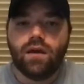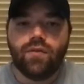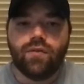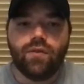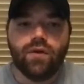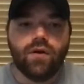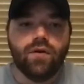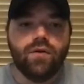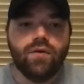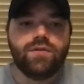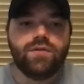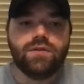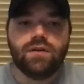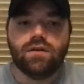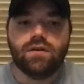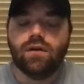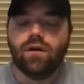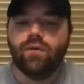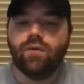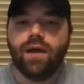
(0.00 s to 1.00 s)
those that
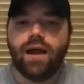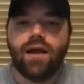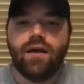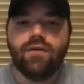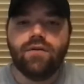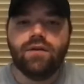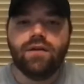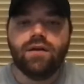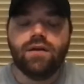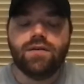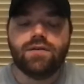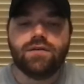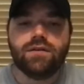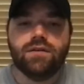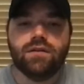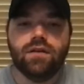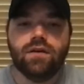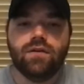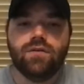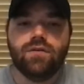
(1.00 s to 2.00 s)
are around us
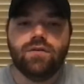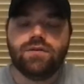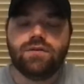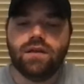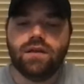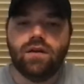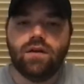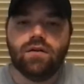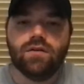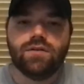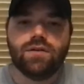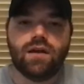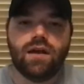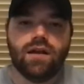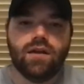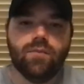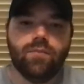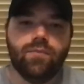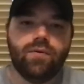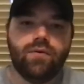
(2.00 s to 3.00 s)
and those that are
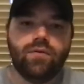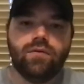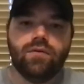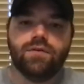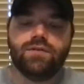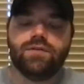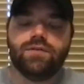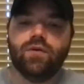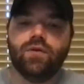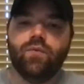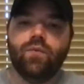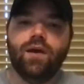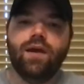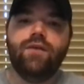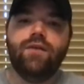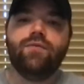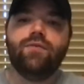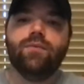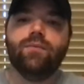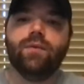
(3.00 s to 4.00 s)
trying to pull us
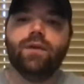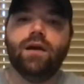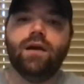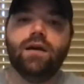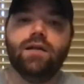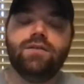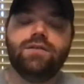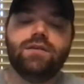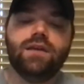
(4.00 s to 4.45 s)
away from God.